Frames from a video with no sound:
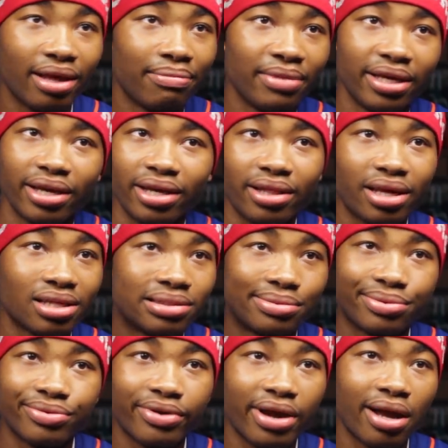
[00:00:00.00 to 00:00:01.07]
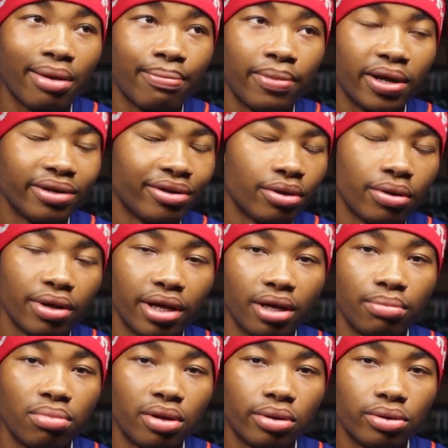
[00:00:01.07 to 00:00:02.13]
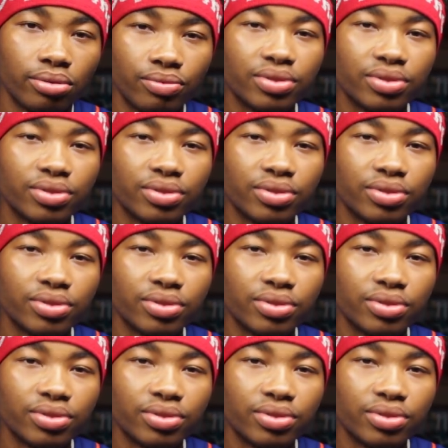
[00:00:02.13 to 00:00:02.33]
Let me hit that subscribe button. Go ahead, bro.